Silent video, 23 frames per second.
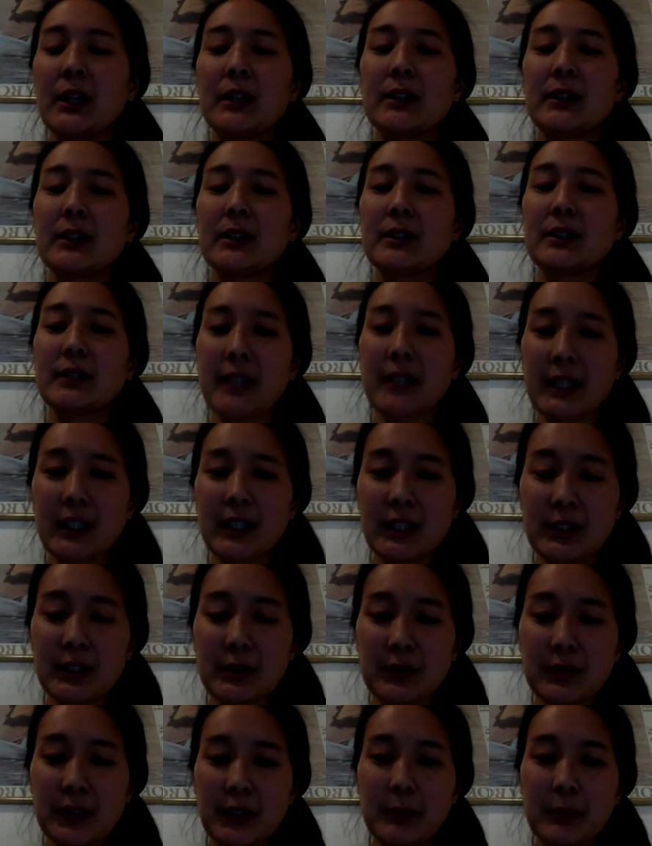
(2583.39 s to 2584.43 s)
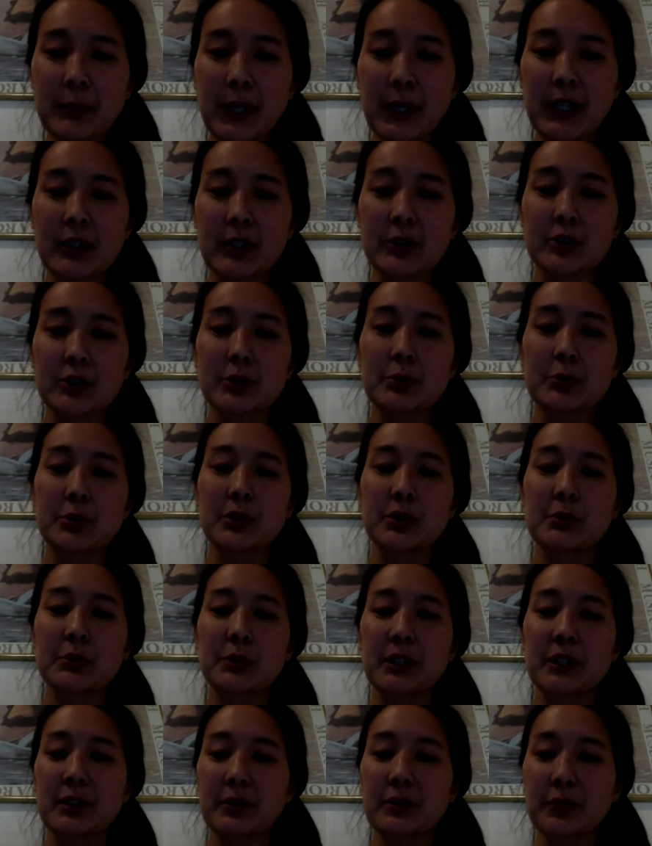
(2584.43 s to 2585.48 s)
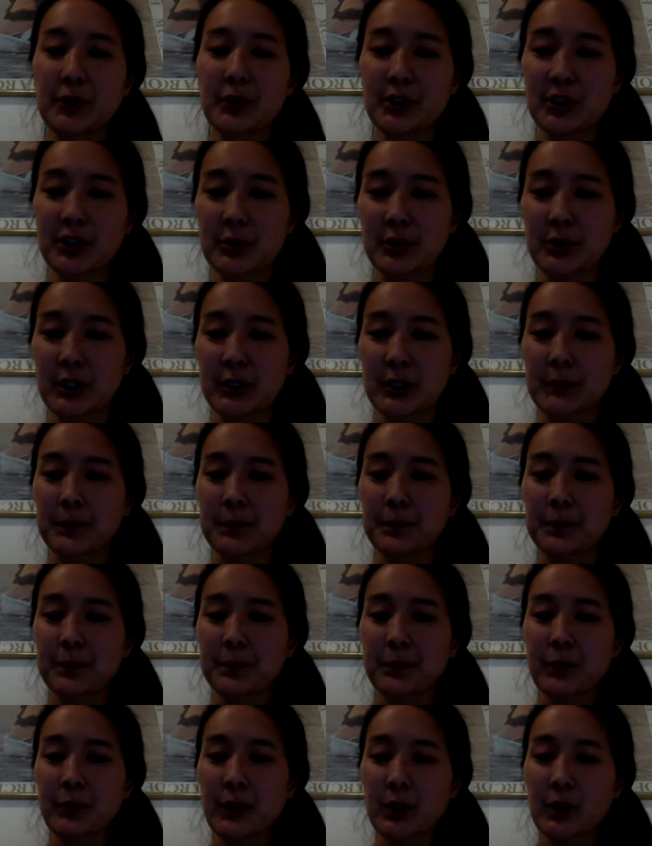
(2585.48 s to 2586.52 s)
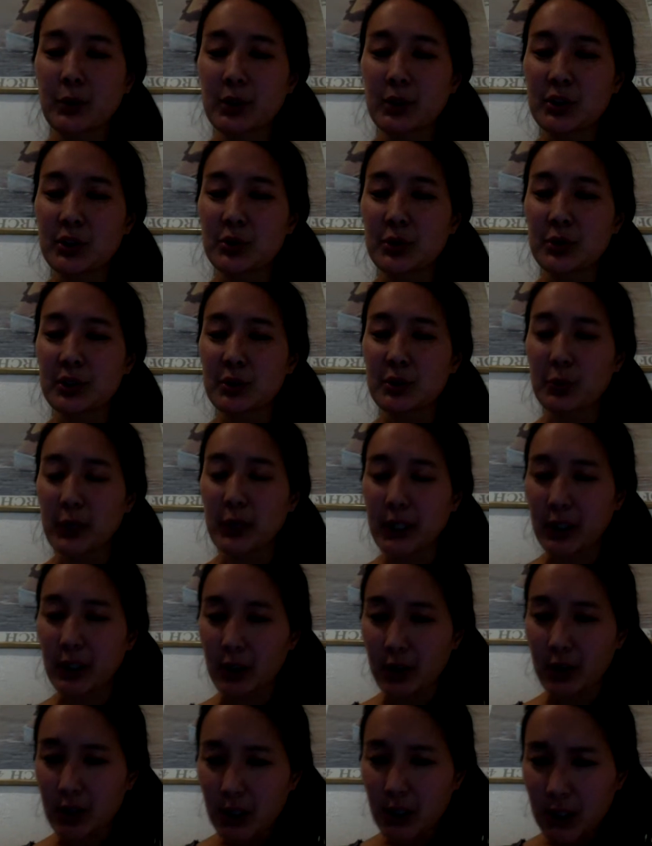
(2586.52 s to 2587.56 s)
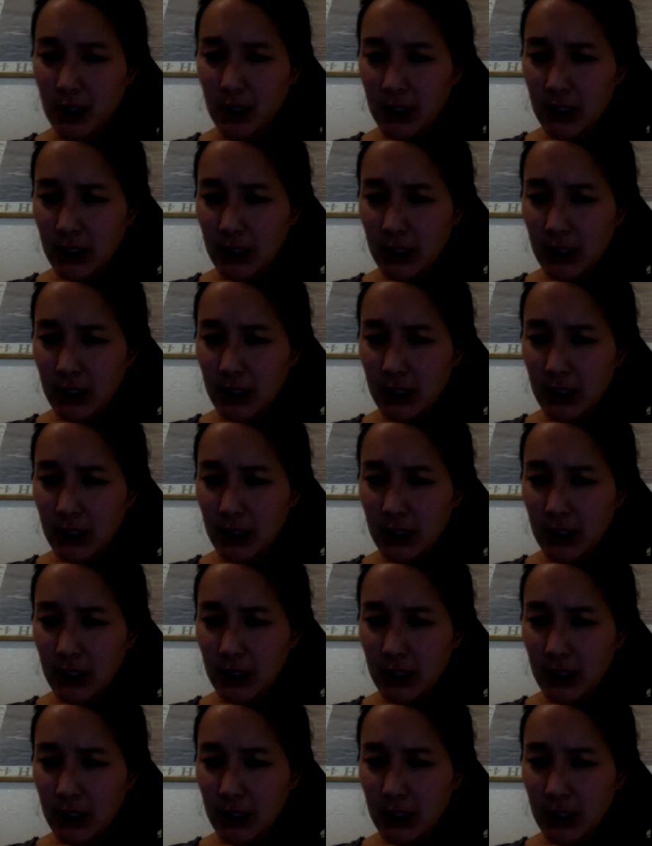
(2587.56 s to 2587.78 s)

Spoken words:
The negative feedback loop would be the first one, which was where